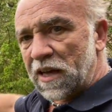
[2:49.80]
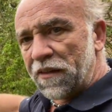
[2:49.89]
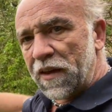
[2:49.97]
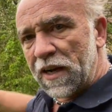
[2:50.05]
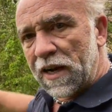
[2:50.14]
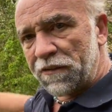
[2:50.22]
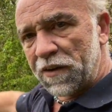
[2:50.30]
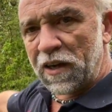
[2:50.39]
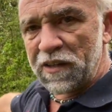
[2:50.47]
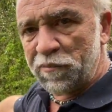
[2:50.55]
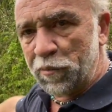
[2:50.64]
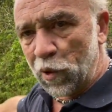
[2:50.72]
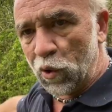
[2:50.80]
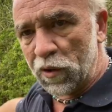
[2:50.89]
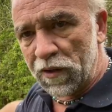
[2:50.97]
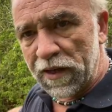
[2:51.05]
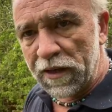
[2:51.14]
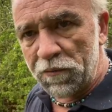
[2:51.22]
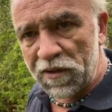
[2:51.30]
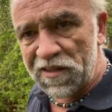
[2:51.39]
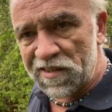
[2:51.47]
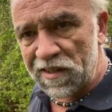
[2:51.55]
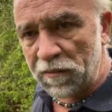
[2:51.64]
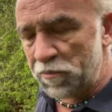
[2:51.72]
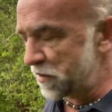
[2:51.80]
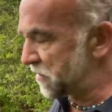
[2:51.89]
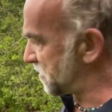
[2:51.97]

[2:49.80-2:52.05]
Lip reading: and then it'll have a nice border then with the sleepers